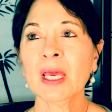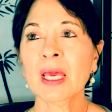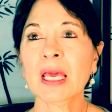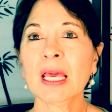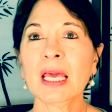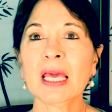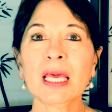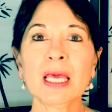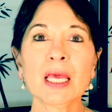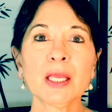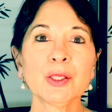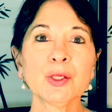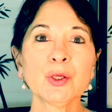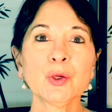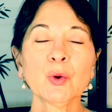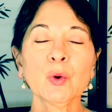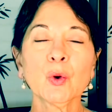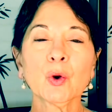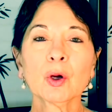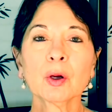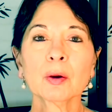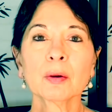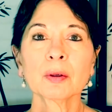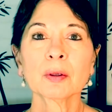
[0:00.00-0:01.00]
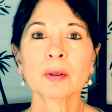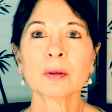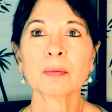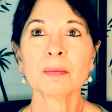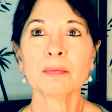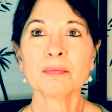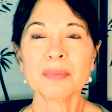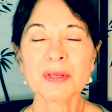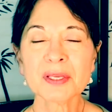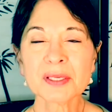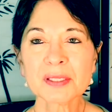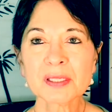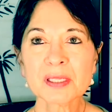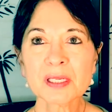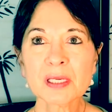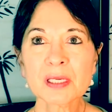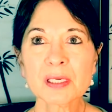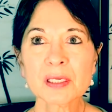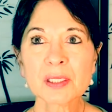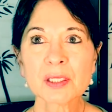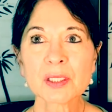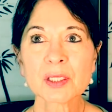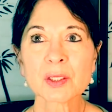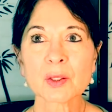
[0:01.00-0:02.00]
in your
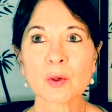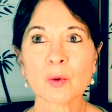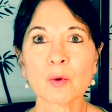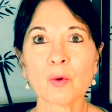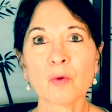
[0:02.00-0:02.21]
business,